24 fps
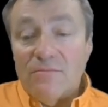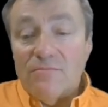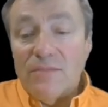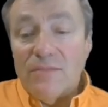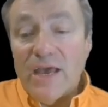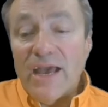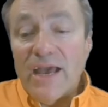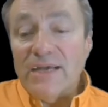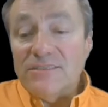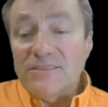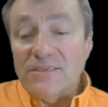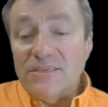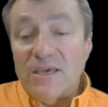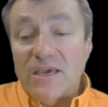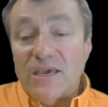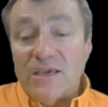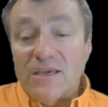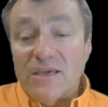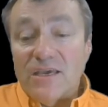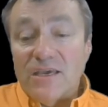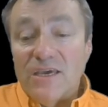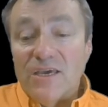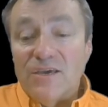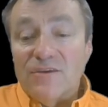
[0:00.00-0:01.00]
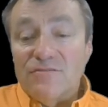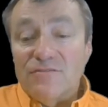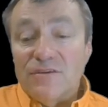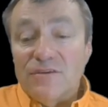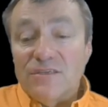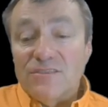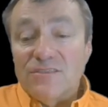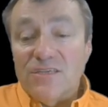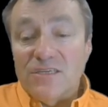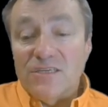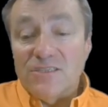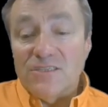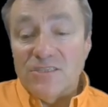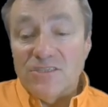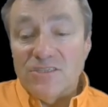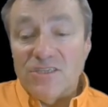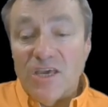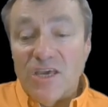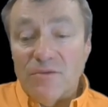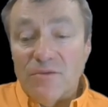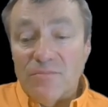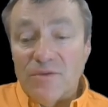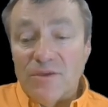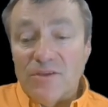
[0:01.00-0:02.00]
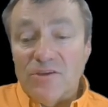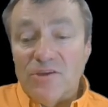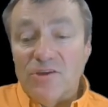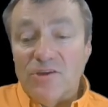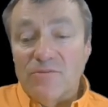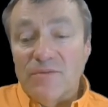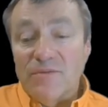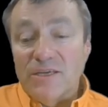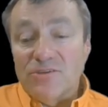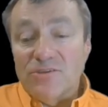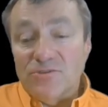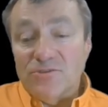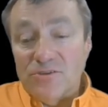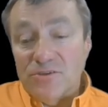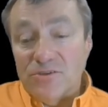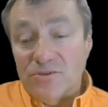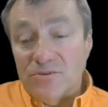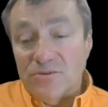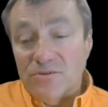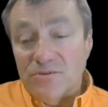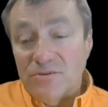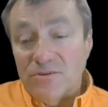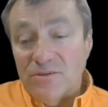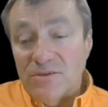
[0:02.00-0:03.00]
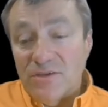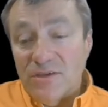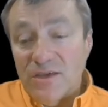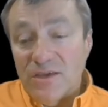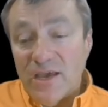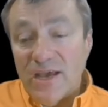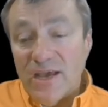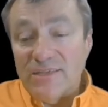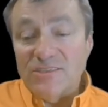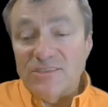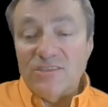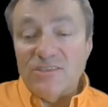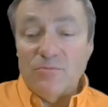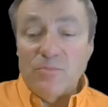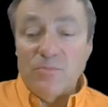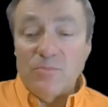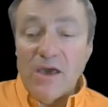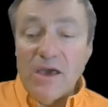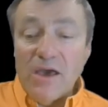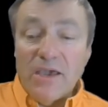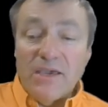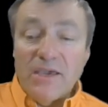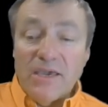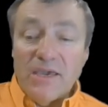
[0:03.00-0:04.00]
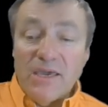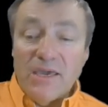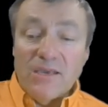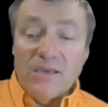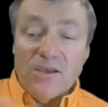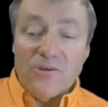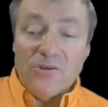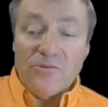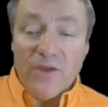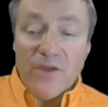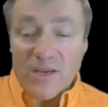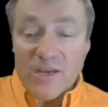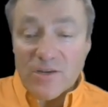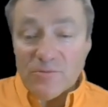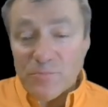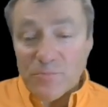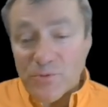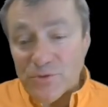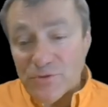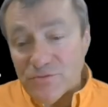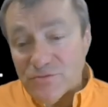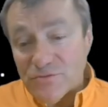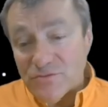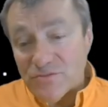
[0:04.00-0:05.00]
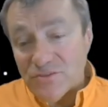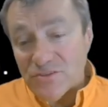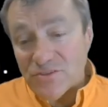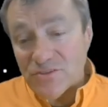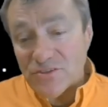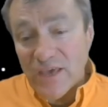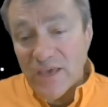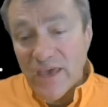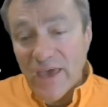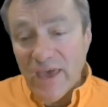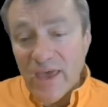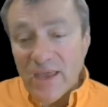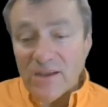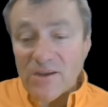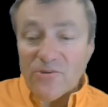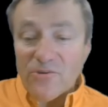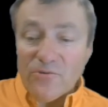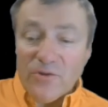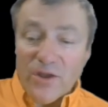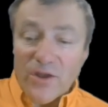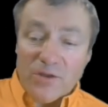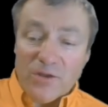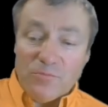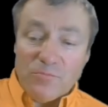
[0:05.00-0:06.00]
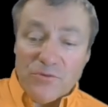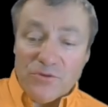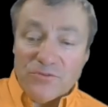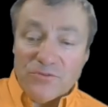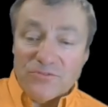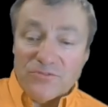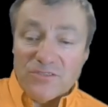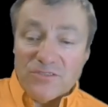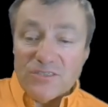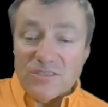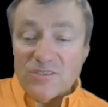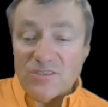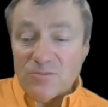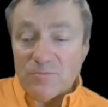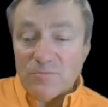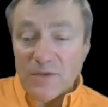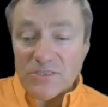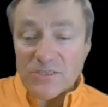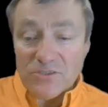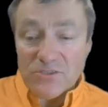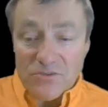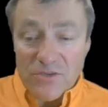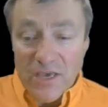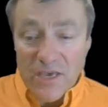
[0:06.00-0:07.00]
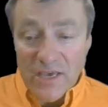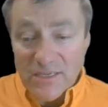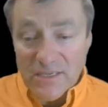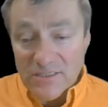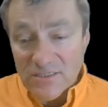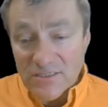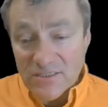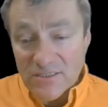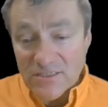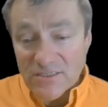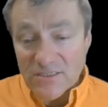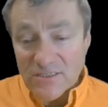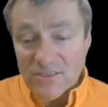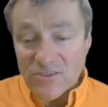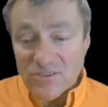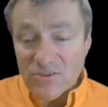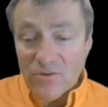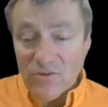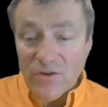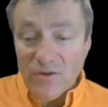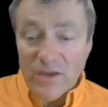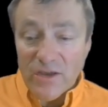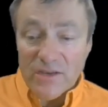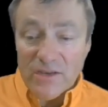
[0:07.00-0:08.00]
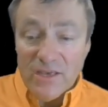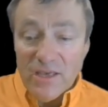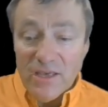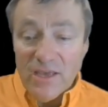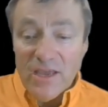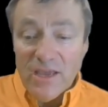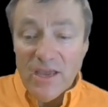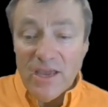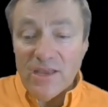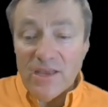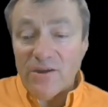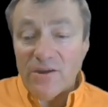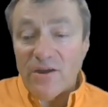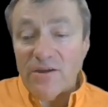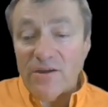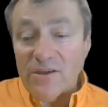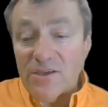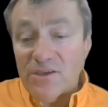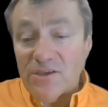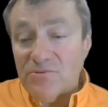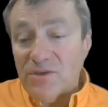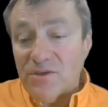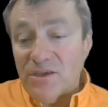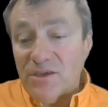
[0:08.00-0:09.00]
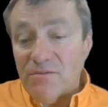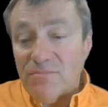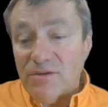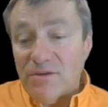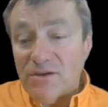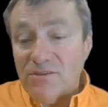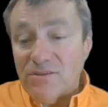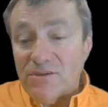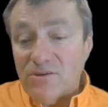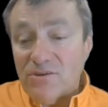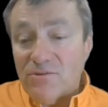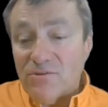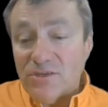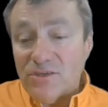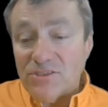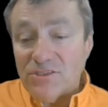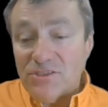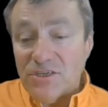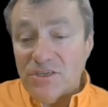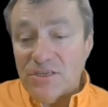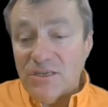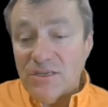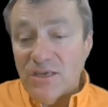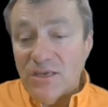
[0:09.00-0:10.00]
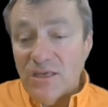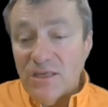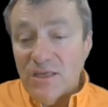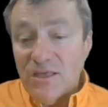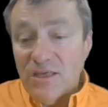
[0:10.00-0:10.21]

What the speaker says: asking if such a statement could be true, and supplying incorrect proofs and correct proofs in special cases, and so on, and arguing about the question,